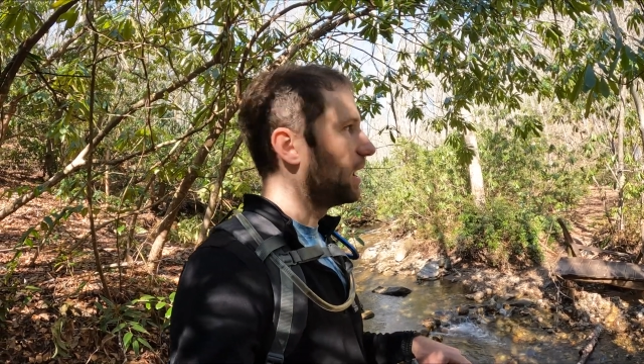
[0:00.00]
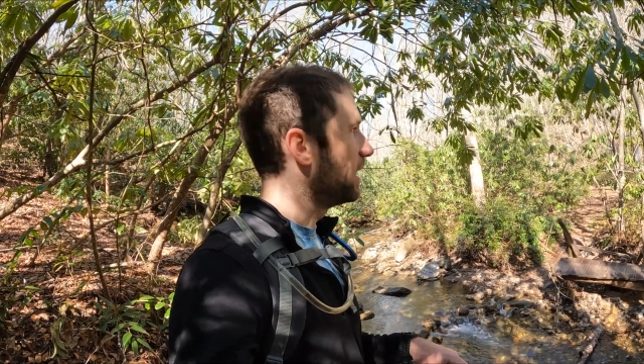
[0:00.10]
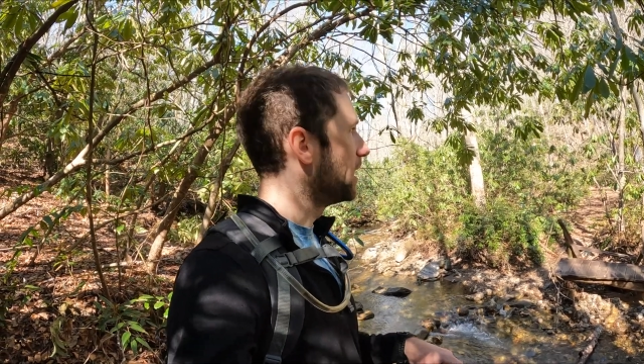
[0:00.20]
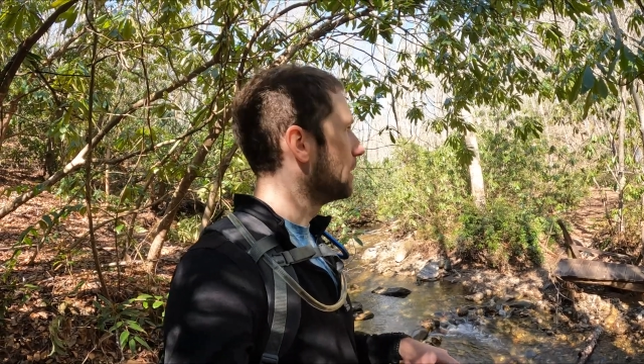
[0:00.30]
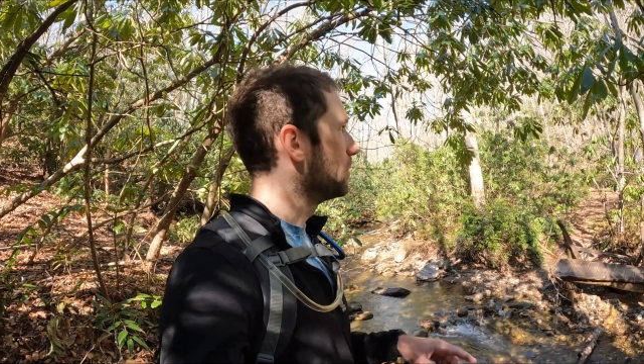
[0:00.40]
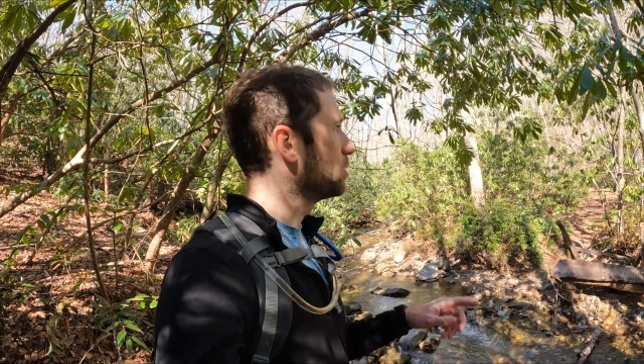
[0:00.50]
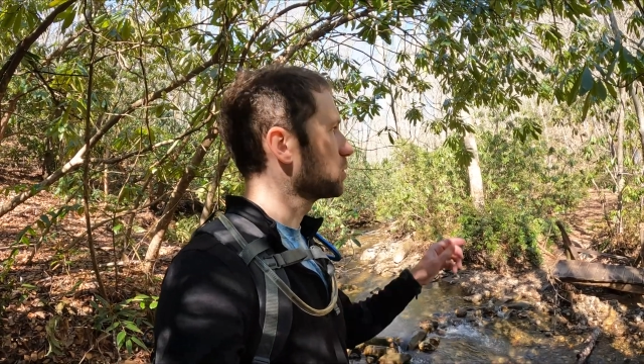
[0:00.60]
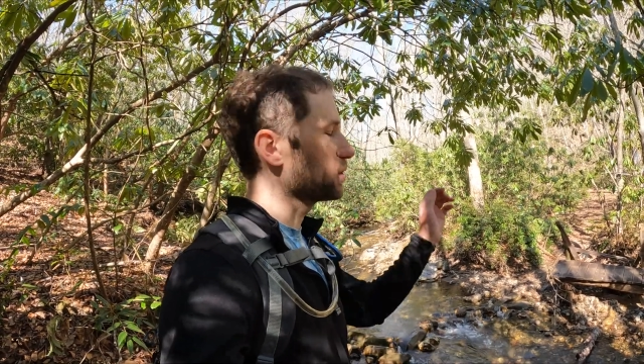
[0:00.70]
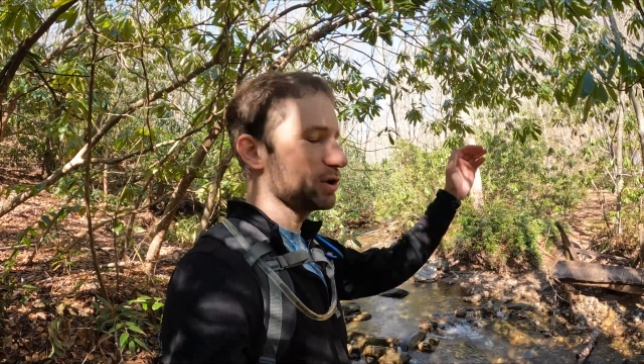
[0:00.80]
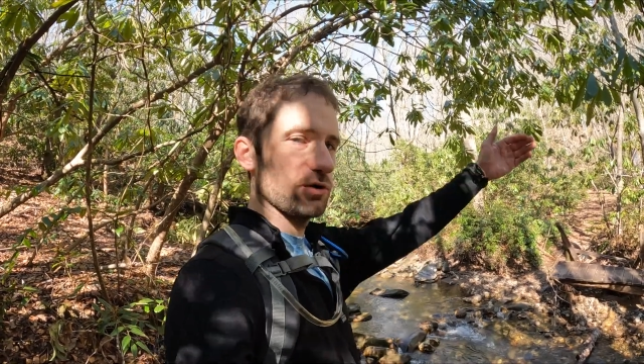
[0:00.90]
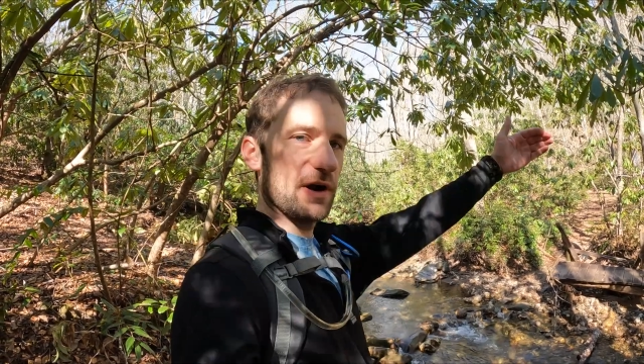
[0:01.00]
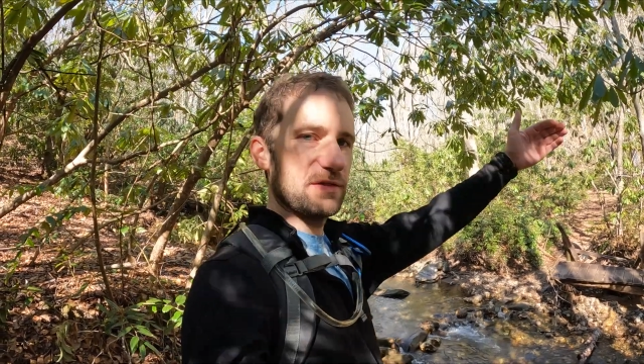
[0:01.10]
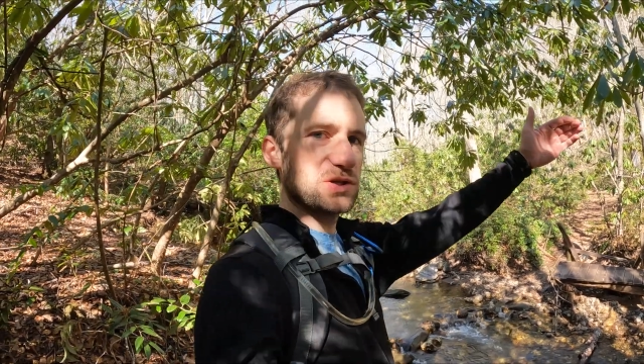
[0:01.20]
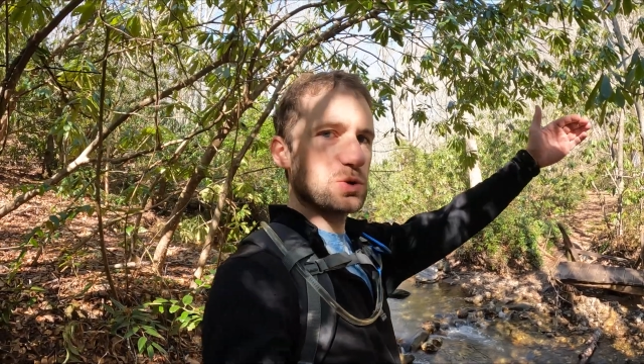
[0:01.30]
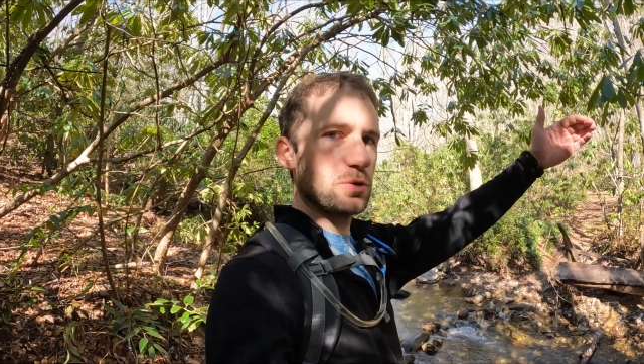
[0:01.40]
We're gonna go
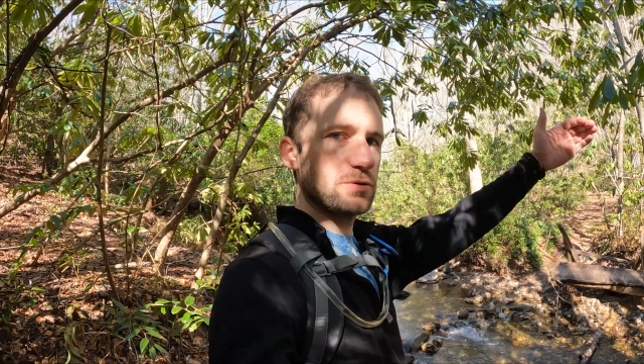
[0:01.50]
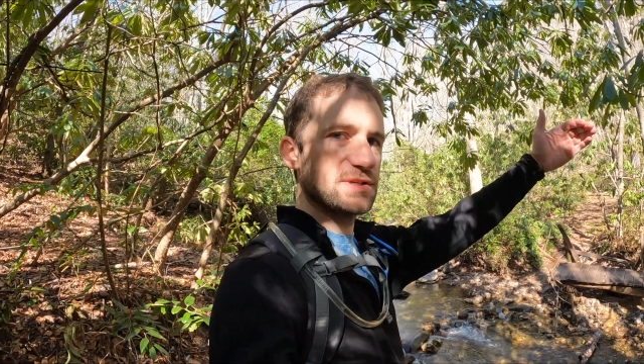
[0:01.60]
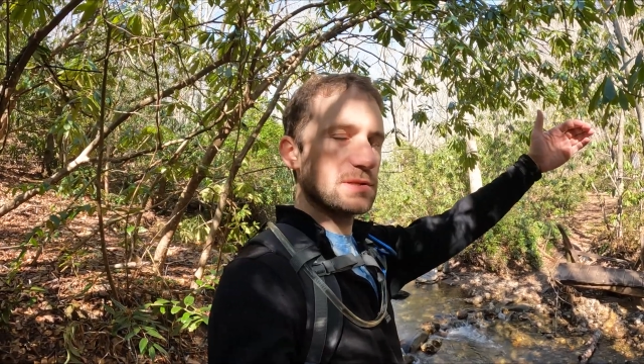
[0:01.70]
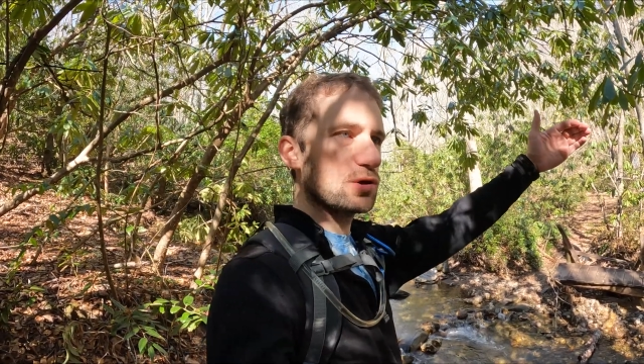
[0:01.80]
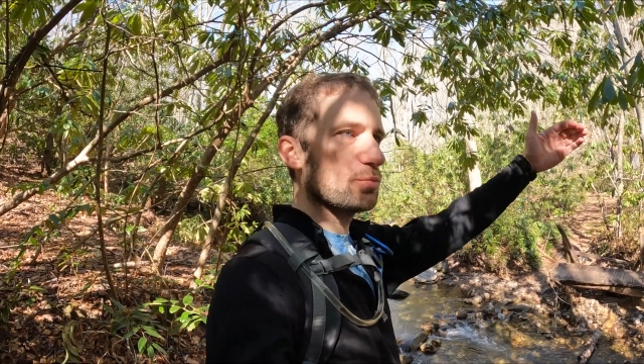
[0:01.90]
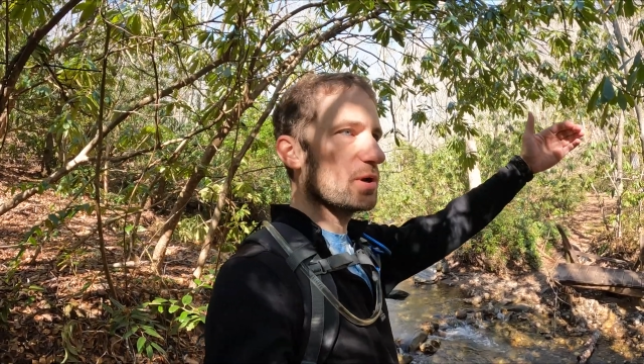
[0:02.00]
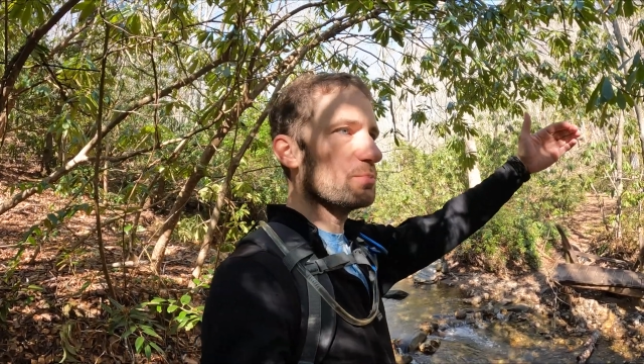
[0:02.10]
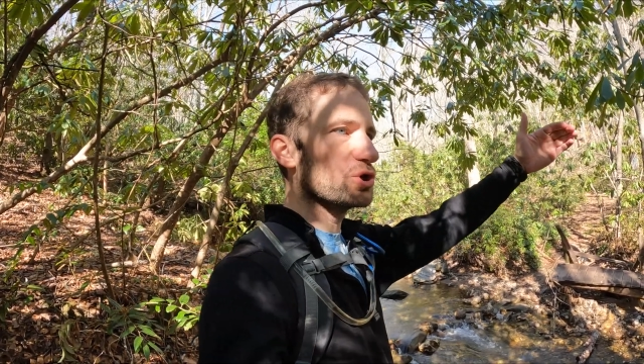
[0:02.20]
around this corner. It's a little bit of